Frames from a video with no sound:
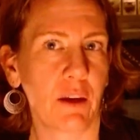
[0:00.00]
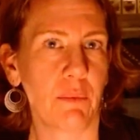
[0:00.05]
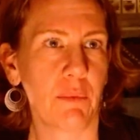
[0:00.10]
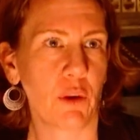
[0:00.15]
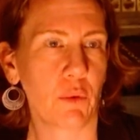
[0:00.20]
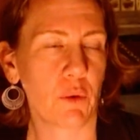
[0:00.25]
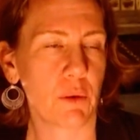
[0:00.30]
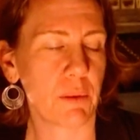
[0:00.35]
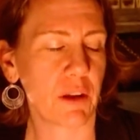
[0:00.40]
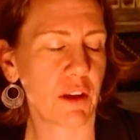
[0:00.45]

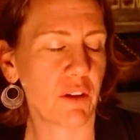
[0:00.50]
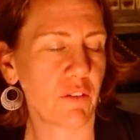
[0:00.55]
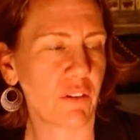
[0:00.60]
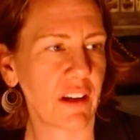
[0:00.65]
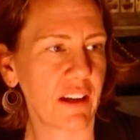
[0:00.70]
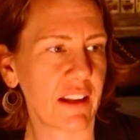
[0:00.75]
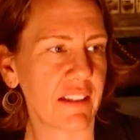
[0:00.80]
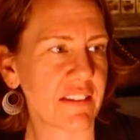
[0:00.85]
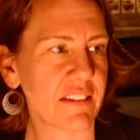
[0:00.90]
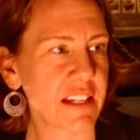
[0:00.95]
that were being
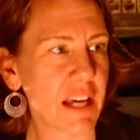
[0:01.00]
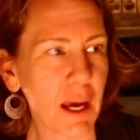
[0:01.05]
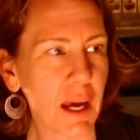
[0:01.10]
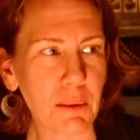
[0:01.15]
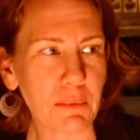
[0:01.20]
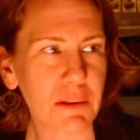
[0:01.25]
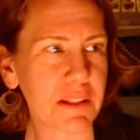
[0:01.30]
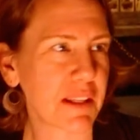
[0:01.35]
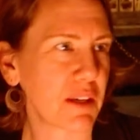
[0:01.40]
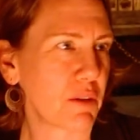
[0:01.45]
written at the
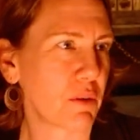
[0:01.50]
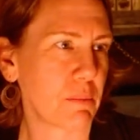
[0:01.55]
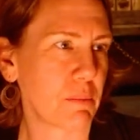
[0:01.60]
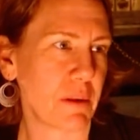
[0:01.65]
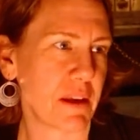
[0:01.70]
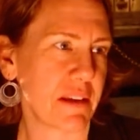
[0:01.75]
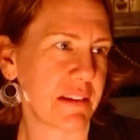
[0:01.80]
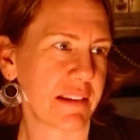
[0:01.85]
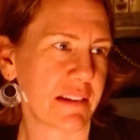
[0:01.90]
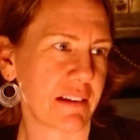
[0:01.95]
time because they were
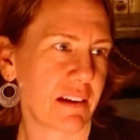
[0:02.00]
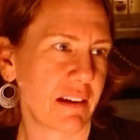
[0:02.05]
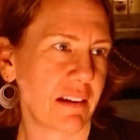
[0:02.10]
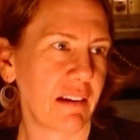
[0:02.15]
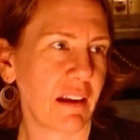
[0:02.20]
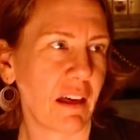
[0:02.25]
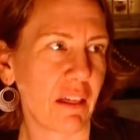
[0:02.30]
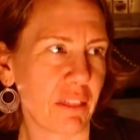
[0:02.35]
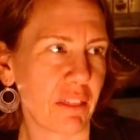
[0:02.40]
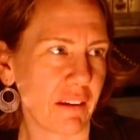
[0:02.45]
based on
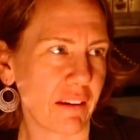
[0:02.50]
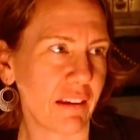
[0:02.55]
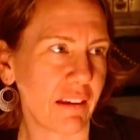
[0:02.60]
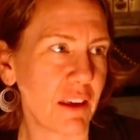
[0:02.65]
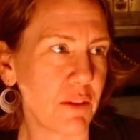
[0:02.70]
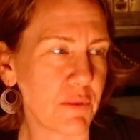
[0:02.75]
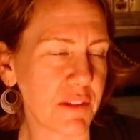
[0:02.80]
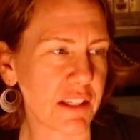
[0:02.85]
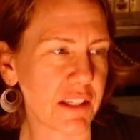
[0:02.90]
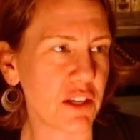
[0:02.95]
nothing.
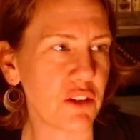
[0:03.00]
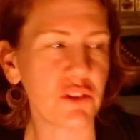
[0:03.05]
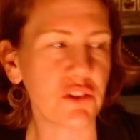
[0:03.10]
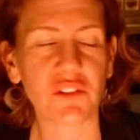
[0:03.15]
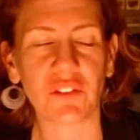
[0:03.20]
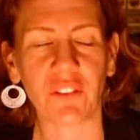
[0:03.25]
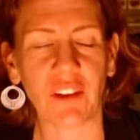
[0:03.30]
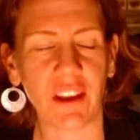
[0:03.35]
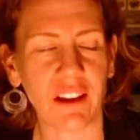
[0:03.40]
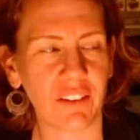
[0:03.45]
He was a
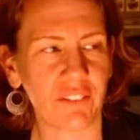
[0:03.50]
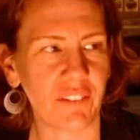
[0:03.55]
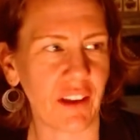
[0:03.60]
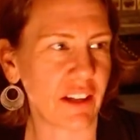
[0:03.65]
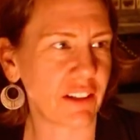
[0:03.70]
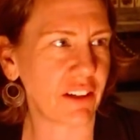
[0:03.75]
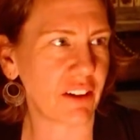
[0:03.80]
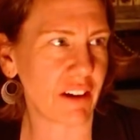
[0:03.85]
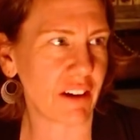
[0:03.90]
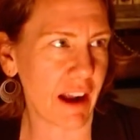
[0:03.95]
huge fan of
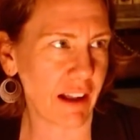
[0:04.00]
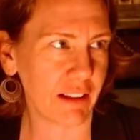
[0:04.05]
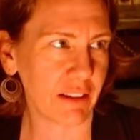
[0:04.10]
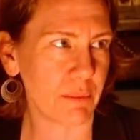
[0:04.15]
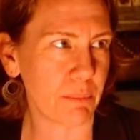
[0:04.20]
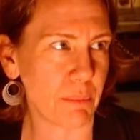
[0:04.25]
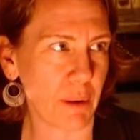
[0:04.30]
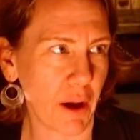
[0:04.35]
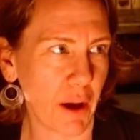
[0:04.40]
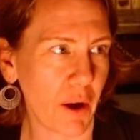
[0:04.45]
Edgar
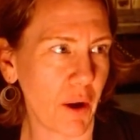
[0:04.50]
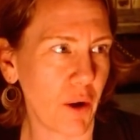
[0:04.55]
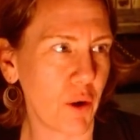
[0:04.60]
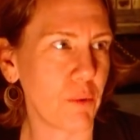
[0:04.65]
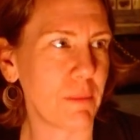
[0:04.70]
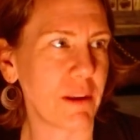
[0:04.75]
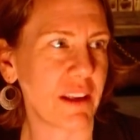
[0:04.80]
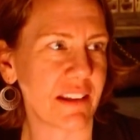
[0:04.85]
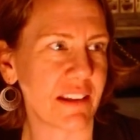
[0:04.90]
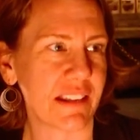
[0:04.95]
Allan
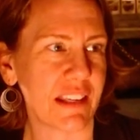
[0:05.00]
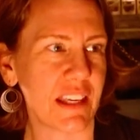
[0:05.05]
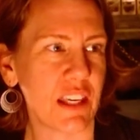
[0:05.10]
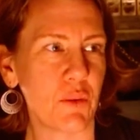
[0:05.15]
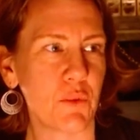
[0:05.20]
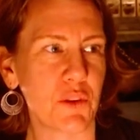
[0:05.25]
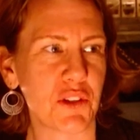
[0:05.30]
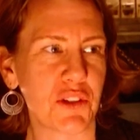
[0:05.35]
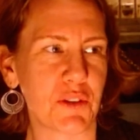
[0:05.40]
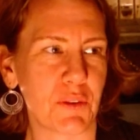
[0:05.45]
Poe because
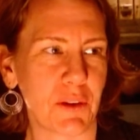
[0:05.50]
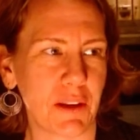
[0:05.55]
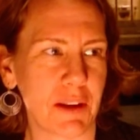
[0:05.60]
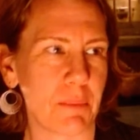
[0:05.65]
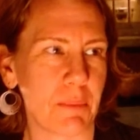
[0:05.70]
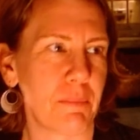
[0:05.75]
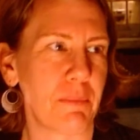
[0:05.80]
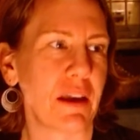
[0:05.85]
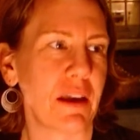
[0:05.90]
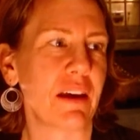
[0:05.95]
he was doing
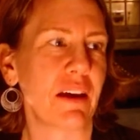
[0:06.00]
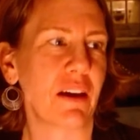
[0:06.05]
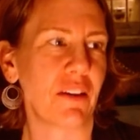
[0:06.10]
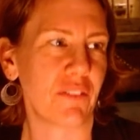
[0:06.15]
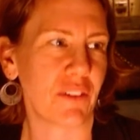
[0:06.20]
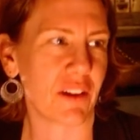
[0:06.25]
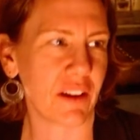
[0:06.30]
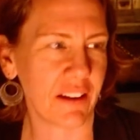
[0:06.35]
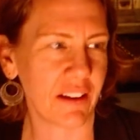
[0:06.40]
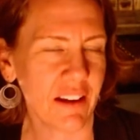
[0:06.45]
a bit
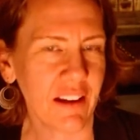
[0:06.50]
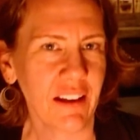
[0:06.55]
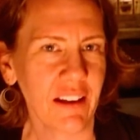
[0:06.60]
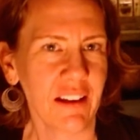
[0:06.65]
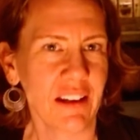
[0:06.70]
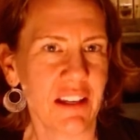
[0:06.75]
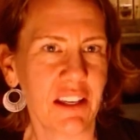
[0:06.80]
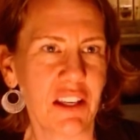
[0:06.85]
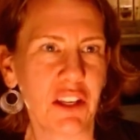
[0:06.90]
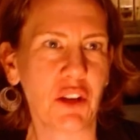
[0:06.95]
of a,
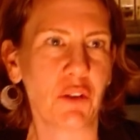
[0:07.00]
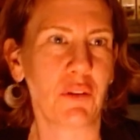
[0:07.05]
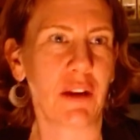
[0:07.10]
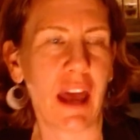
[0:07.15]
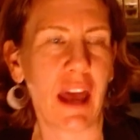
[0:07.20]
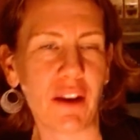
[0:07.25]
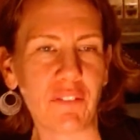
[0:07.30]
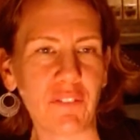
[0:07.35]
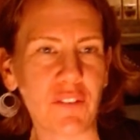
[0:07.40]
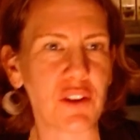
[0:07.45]
you know, an
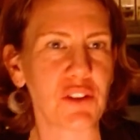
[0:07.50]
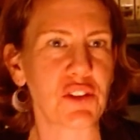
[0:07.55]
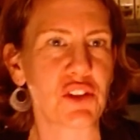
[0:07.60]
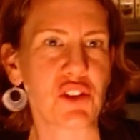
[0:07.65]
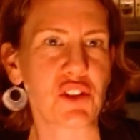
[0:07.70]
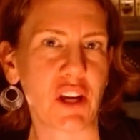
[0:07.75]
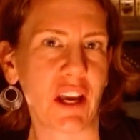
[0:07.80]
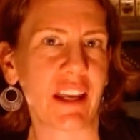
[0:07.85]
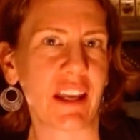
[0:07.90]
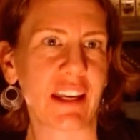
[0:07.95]
effort to
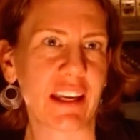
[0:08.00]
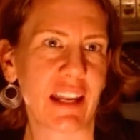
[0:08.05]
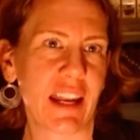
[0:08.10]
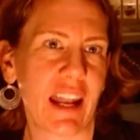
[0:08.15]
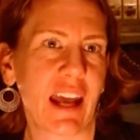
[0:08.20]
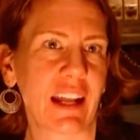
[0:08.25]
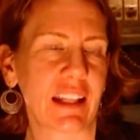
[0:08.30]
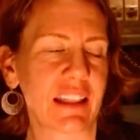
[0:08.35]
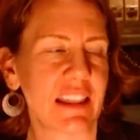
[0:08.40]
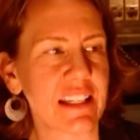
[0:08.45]
try and
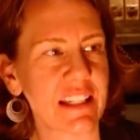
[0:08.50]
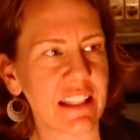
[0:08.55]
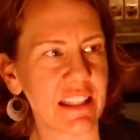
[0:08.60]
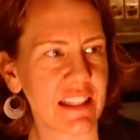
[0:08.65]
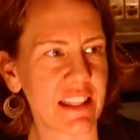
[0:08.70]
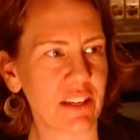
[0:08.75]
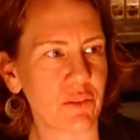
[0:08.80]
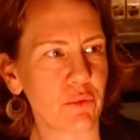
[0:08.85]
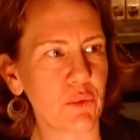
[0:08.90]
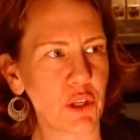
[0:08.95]
connect the,
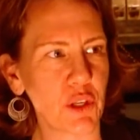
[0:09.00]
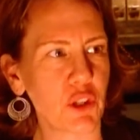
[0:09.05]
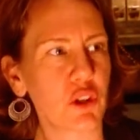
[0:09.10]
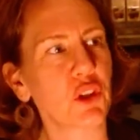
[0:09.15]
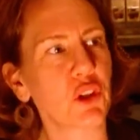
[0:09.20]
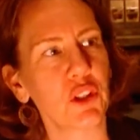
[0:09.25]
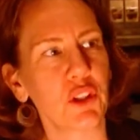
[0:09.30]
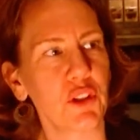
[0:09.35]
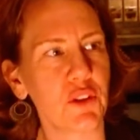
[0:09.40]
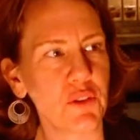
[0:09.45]
the real
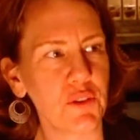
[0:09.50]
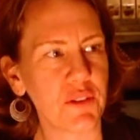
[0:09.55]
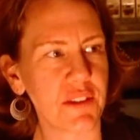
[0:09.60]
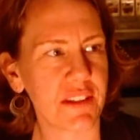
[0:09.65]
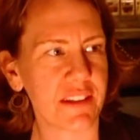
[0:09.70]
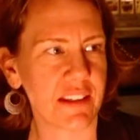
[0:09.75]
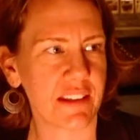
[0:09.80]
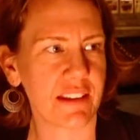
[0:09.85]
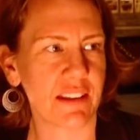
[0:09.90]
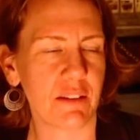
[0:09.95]

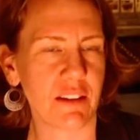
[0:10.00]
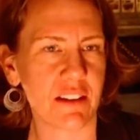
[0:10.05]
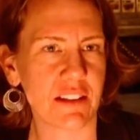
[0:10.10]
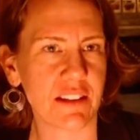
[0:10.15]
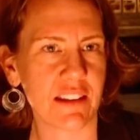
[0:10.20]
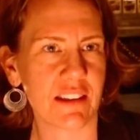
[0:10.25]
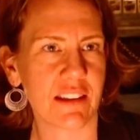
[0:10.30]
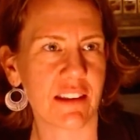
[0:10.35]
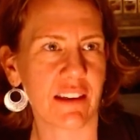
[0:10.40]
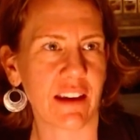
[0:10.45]
clues to the, to the